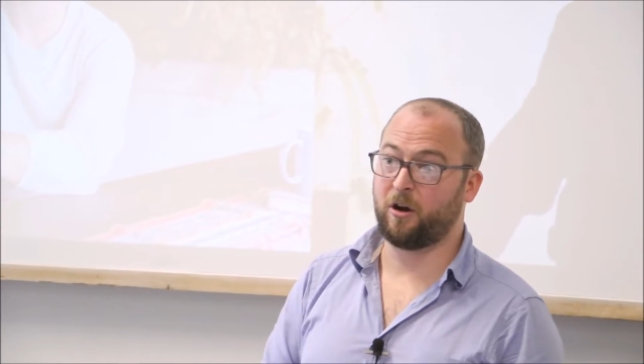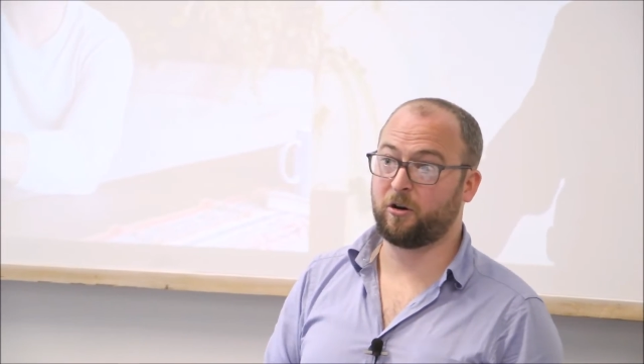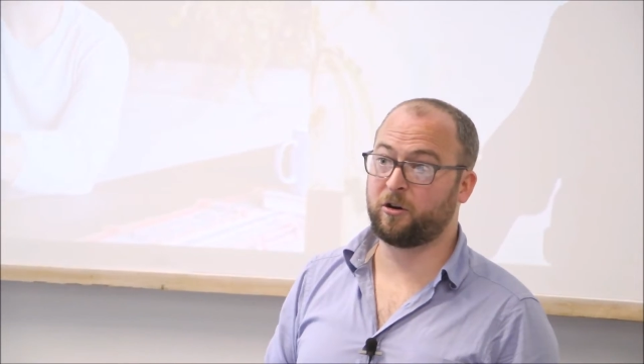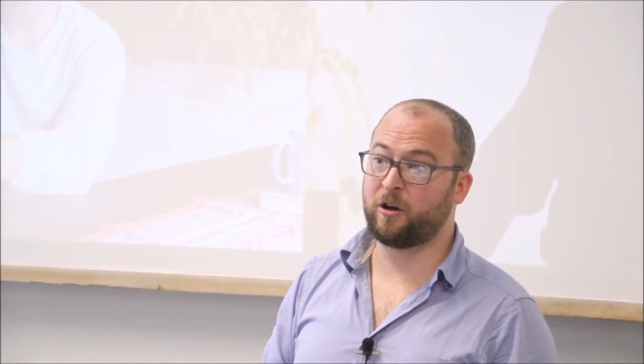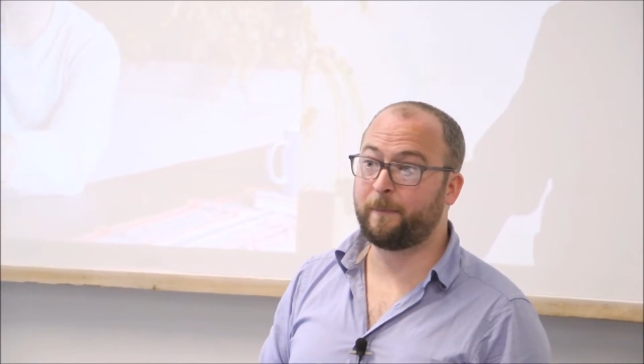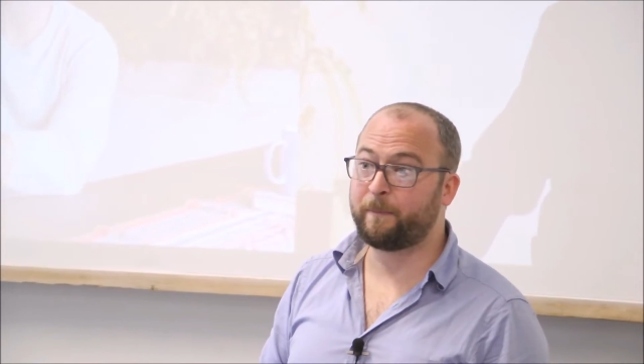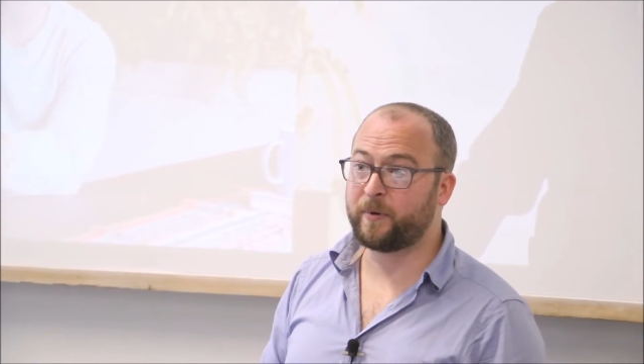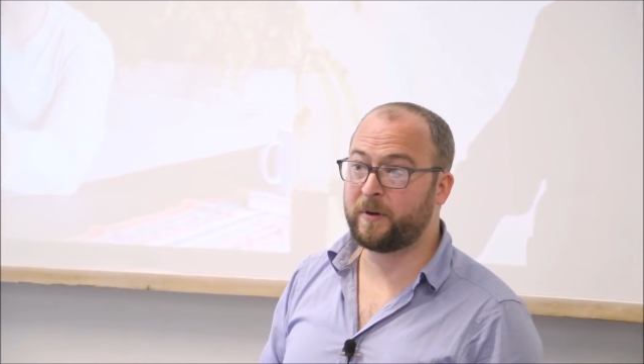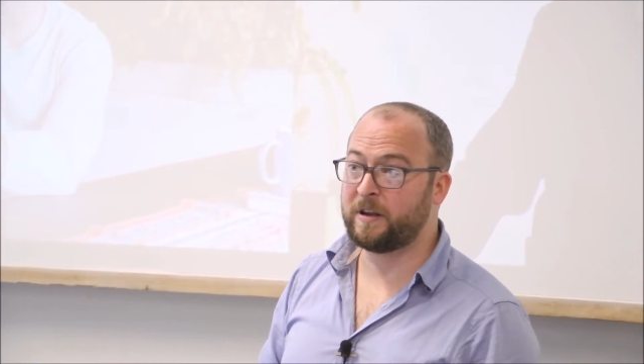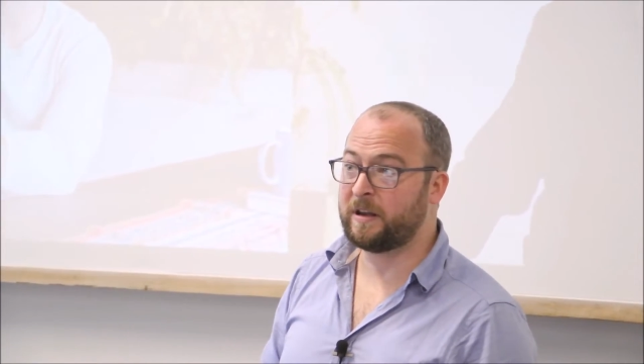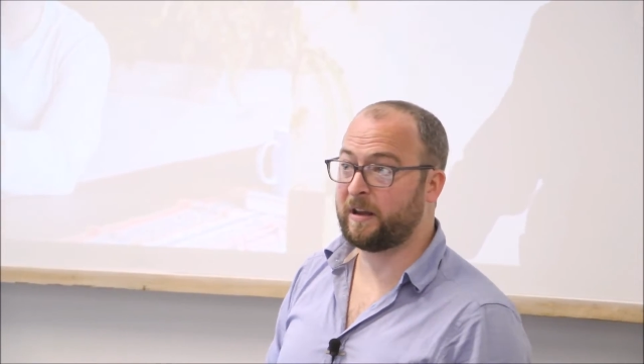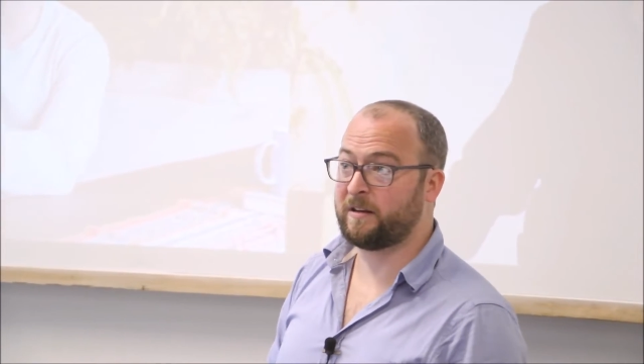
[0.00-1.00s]
our
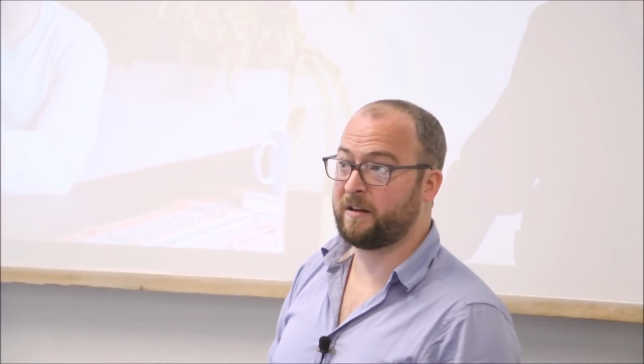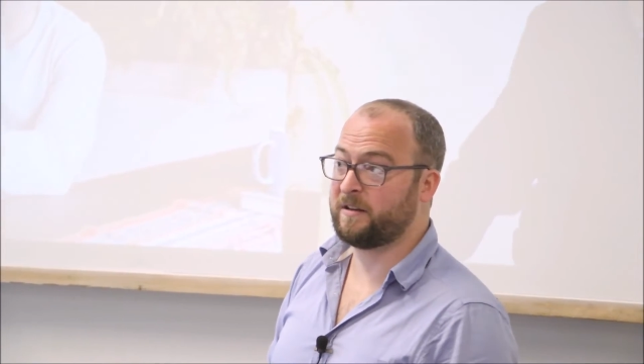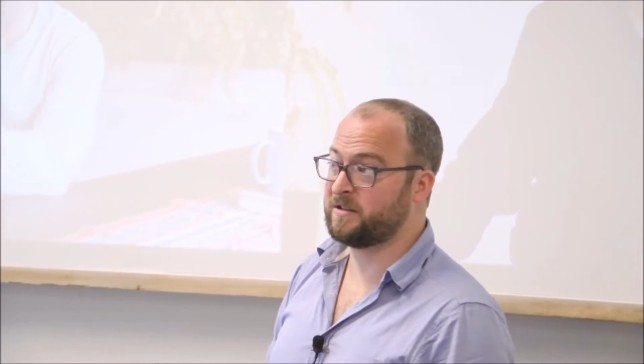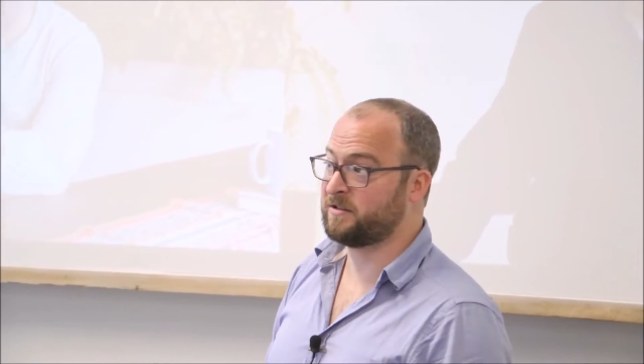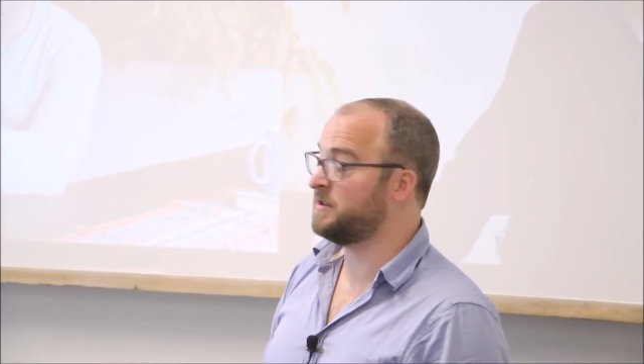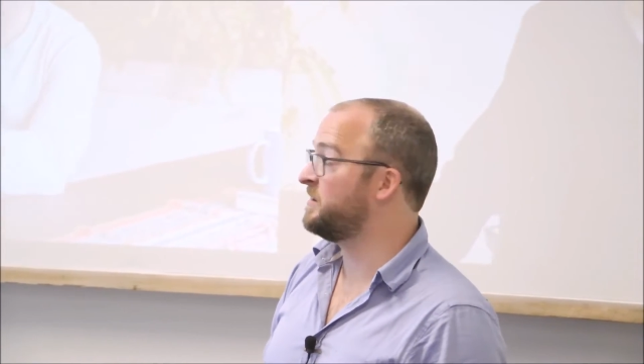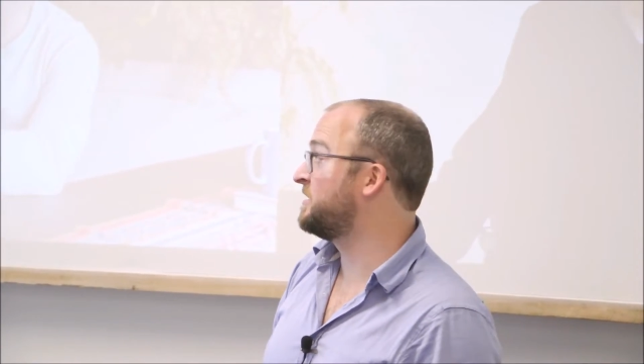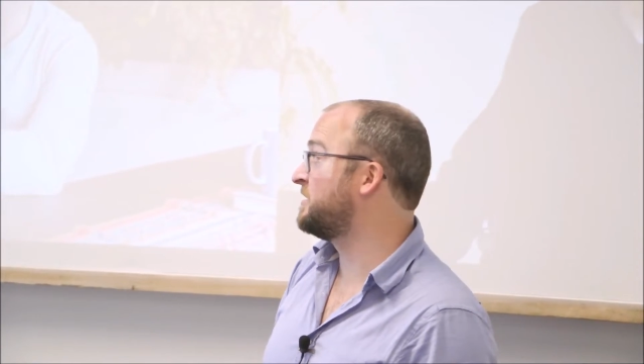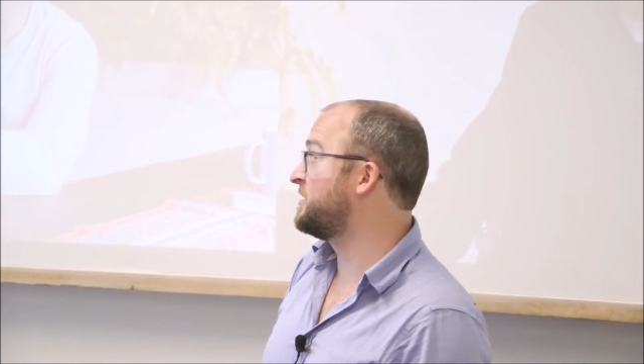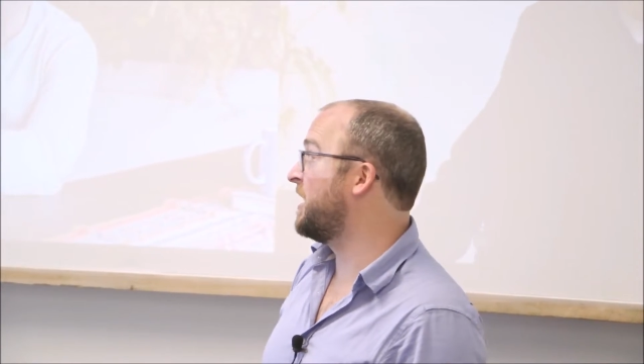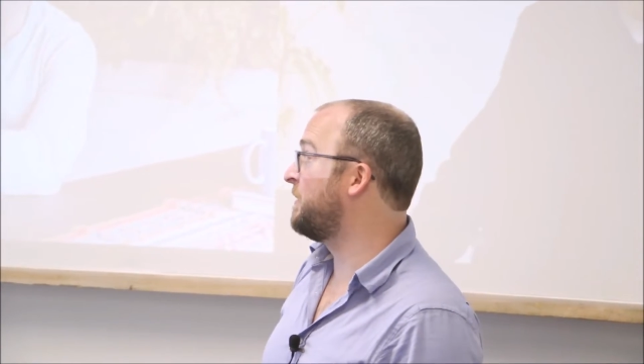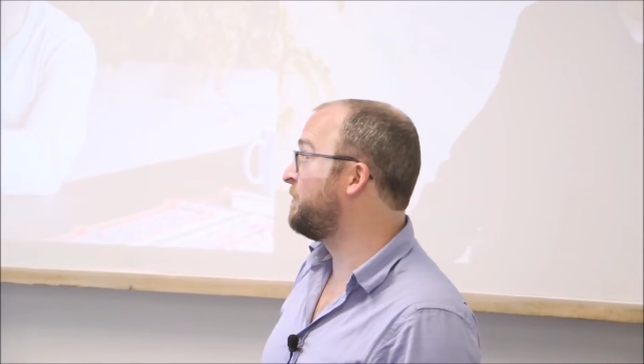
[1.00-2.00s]
company and that is
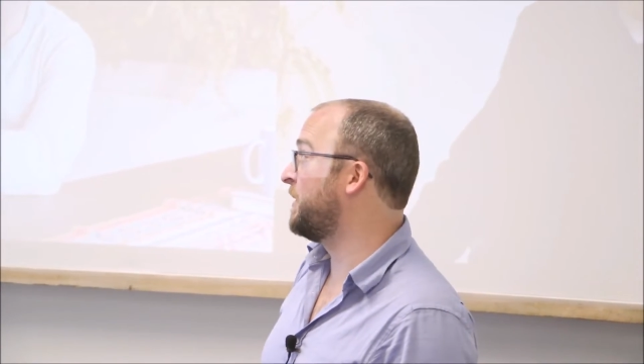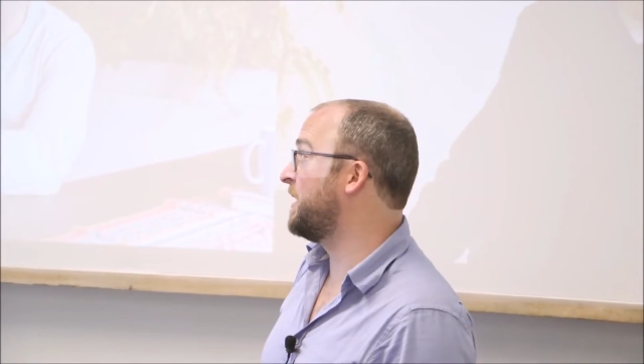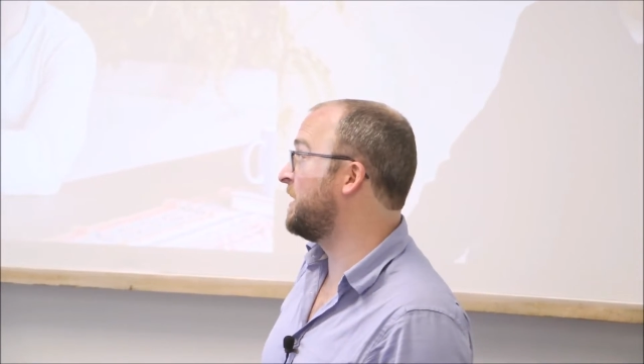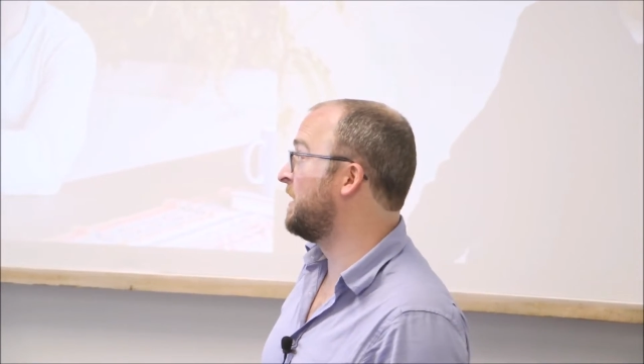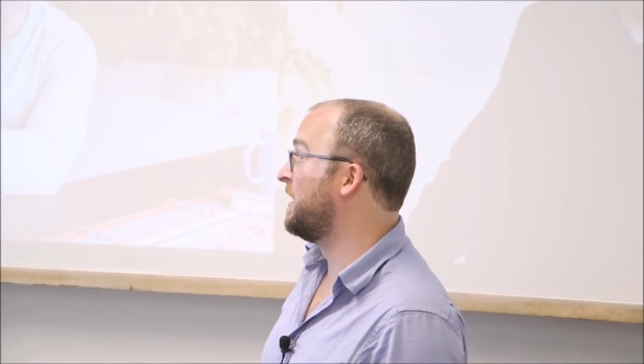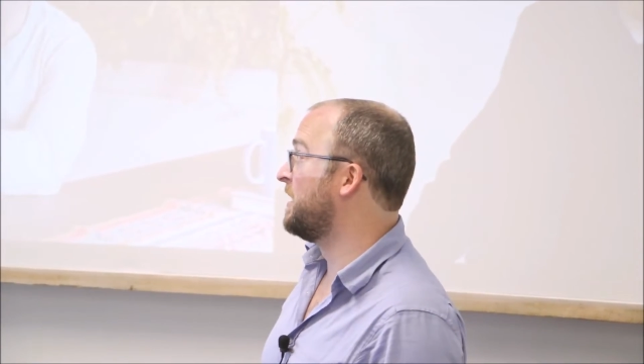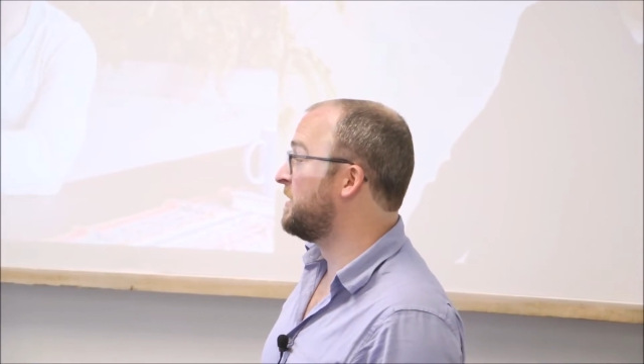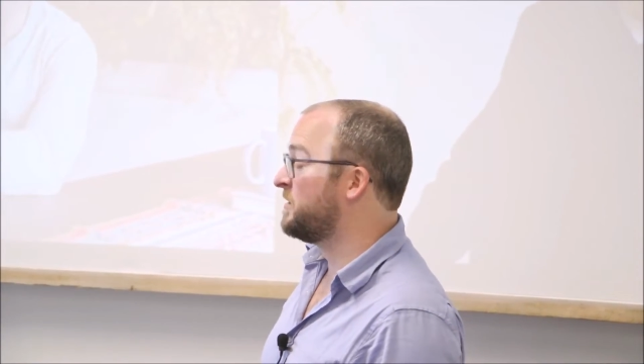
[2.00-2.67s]
shaping